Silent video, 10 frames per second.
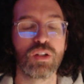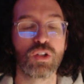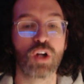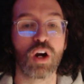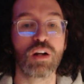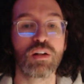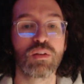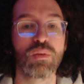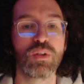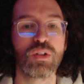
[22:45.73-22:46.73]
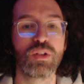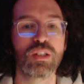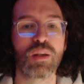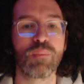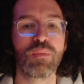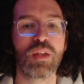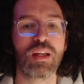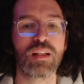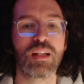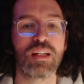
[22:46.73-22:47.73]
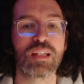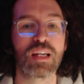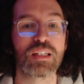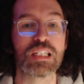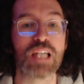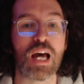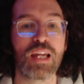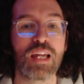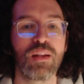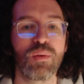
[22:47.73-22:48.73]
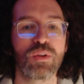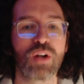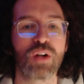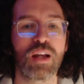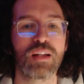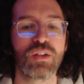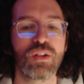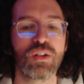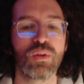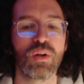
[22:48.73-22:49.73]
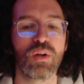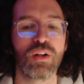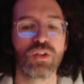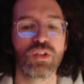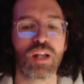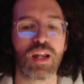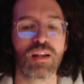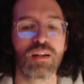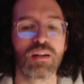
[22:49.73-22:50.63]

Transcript: chart, which is something that is like a sign that we're trying to understand.